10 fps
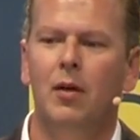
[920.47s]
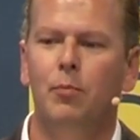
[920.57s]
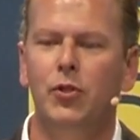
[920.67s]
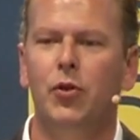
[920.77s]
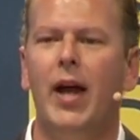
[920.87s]

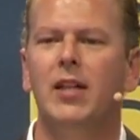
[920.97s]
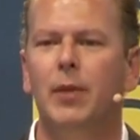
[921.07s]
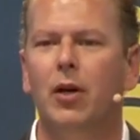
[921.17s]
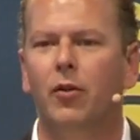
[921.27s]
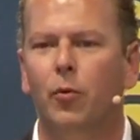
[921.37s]
put your hands
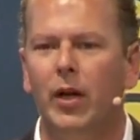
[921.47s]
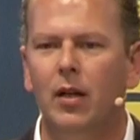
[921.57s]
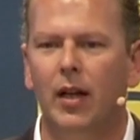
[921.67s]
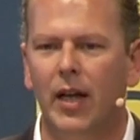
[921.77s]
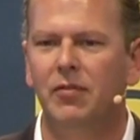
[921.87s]
back on the
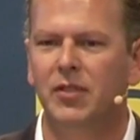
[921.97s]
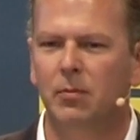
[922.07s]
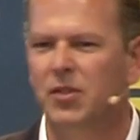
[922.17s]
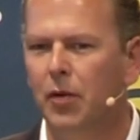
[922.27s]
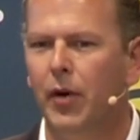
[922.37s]
wheel and give some
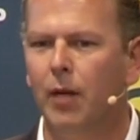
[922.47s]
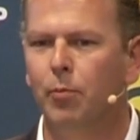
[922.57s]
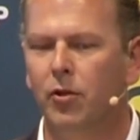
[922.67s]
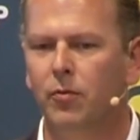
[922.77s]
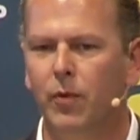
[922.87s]
steering input,